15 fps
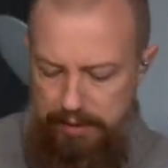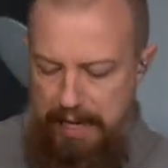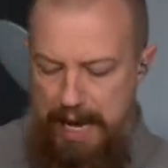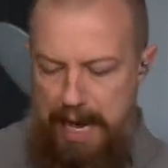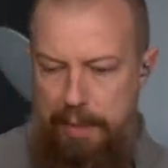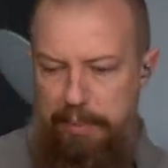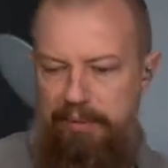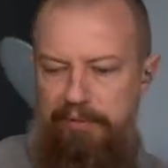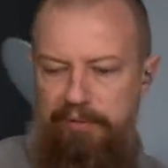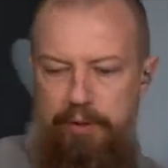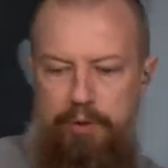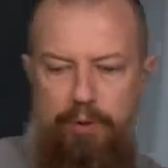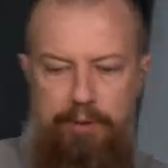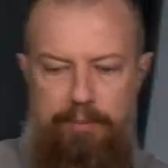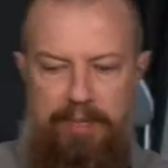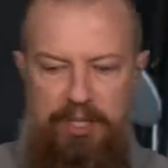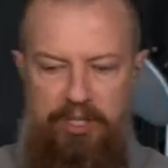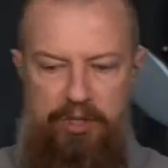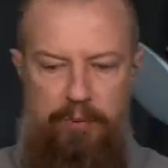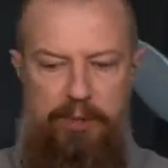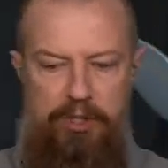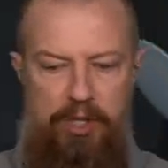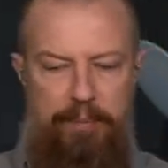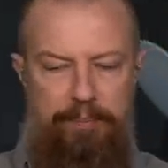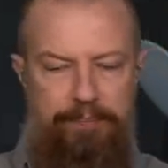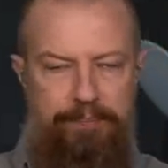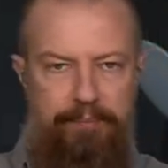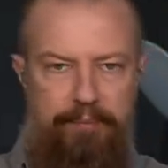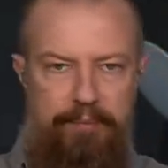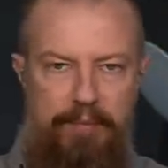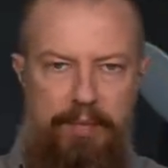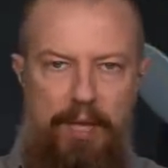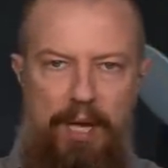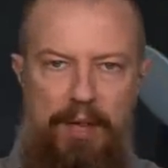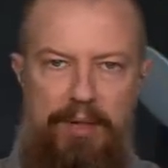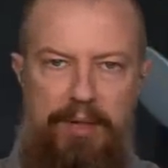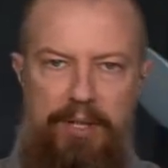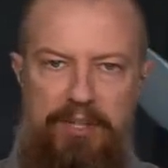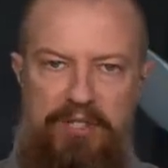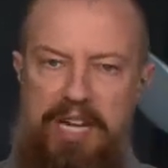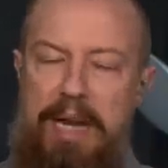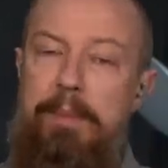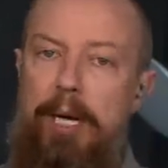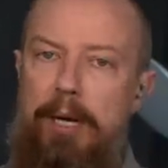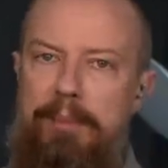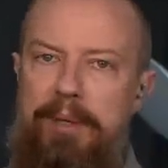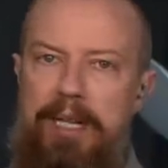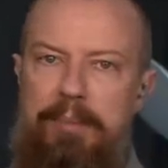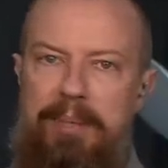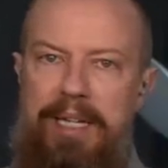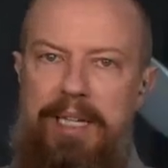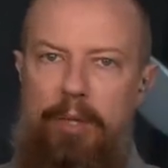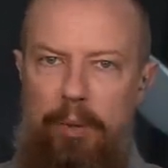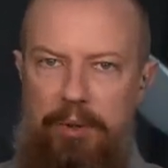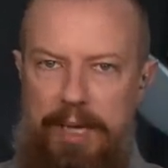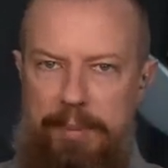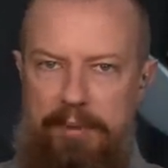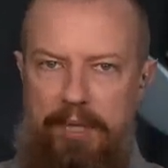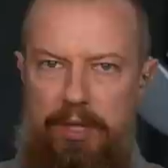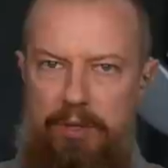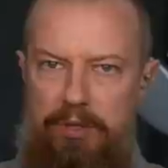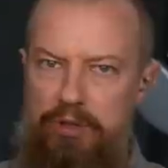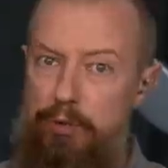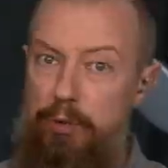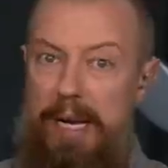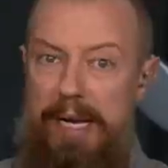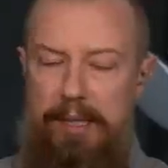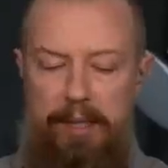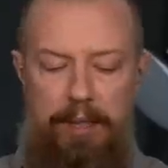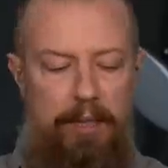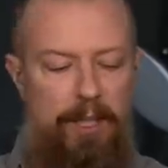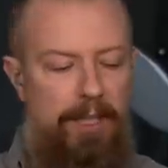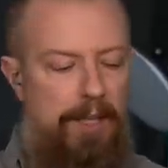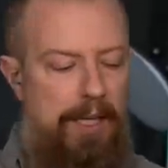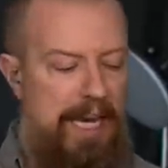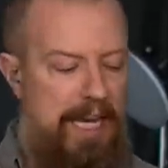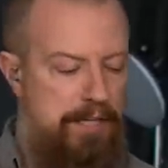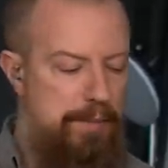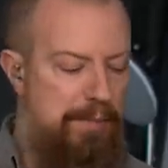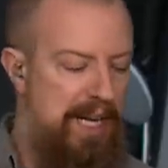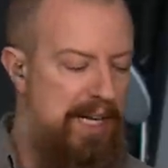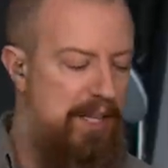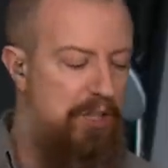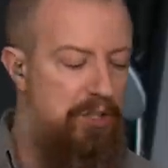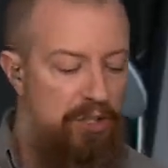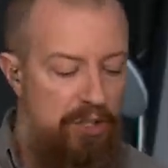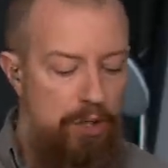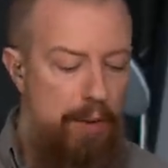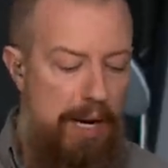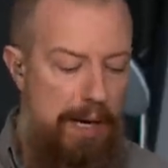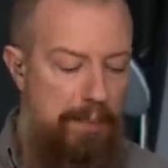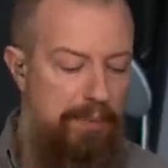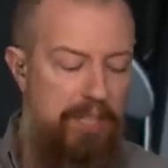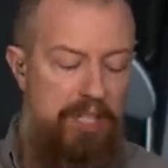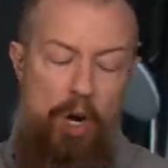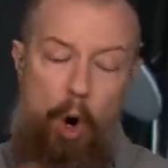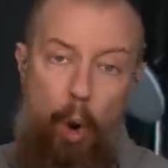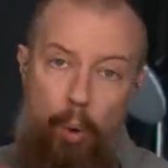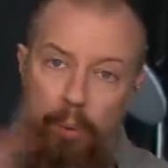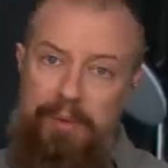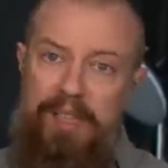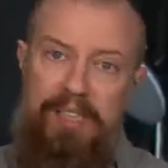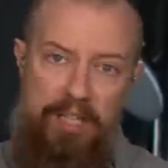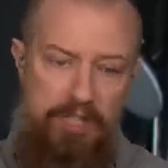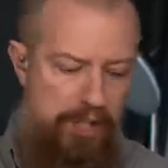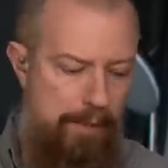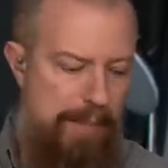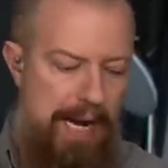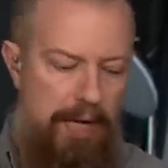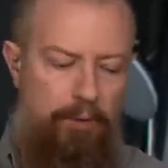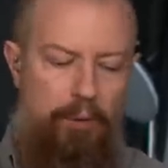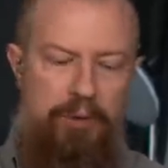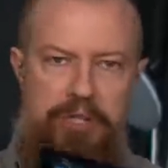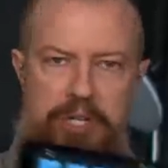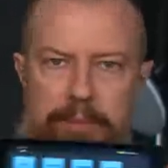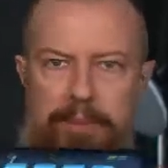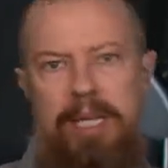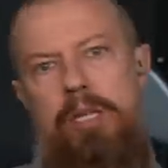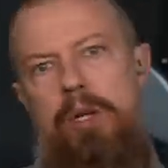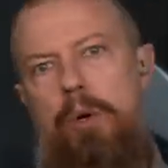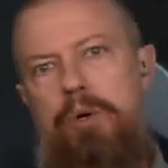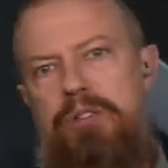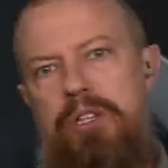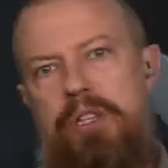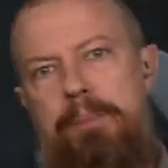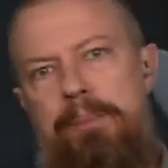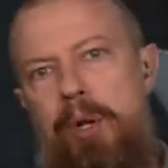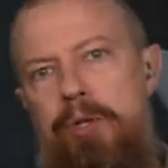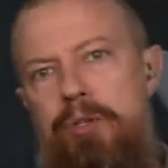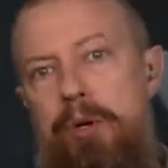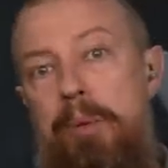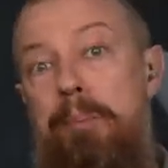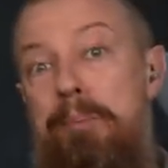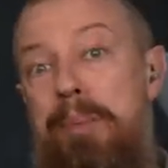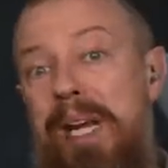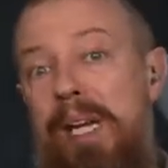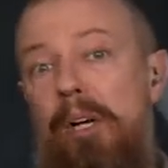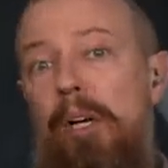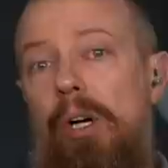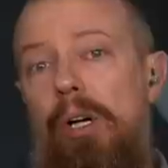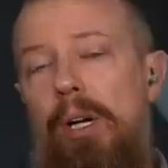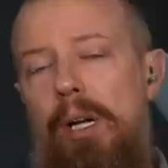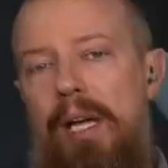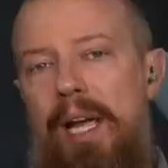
app for doing my switching. The same company that made the old app that I use, Strata, has made this new app that only does the macros. And you might notice that the buttons are bigger